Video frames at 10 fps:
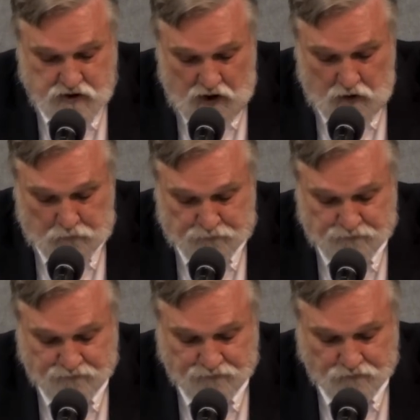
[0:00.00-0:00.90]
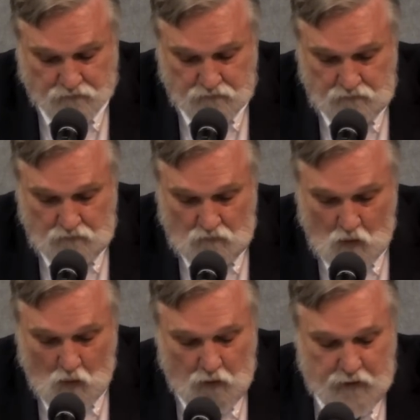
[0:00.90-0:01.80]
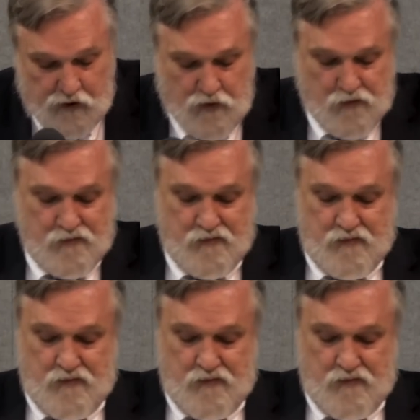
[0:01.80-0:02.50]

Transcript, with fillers: So what do we do?